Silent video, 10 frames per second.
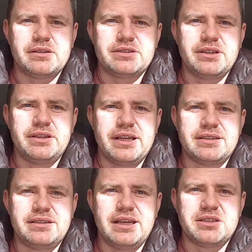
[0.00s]
So
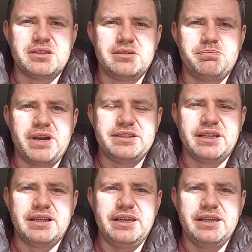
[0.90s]
that's
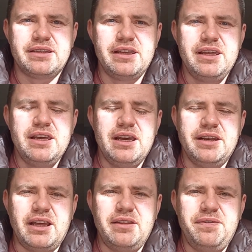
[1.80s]
basically it.
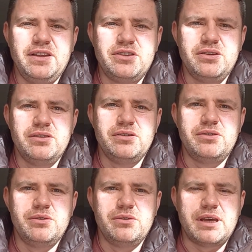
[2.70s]
Another thing
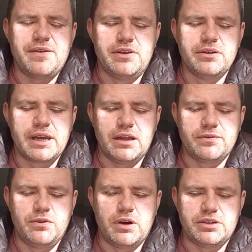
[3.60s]
to have a look
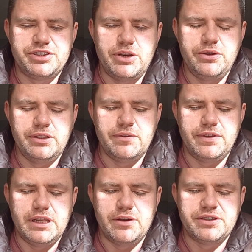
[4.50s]
out for, I'll show you in the
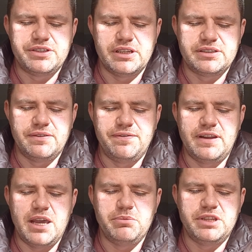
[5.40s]
video, is just the
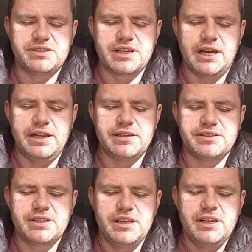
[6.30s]
flame
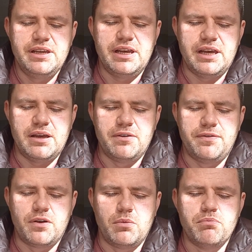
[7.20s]
discolors
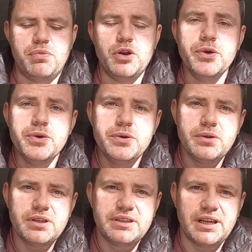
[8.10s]
from blue
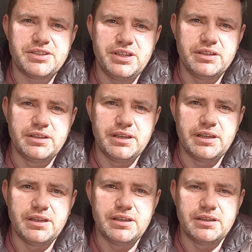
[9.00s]
touching
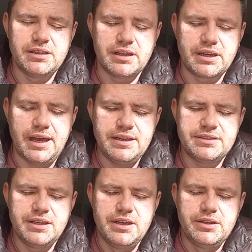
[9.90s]
the
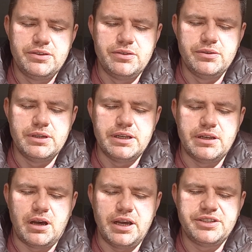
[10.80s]
case to a
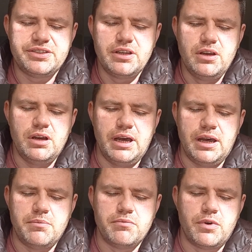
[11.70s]
nice
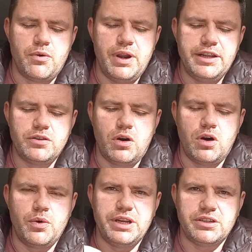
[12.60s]
red
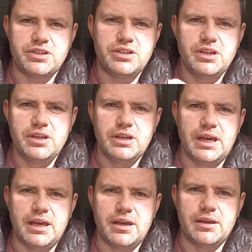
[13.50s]
orange
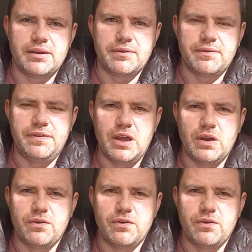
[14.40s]
flowing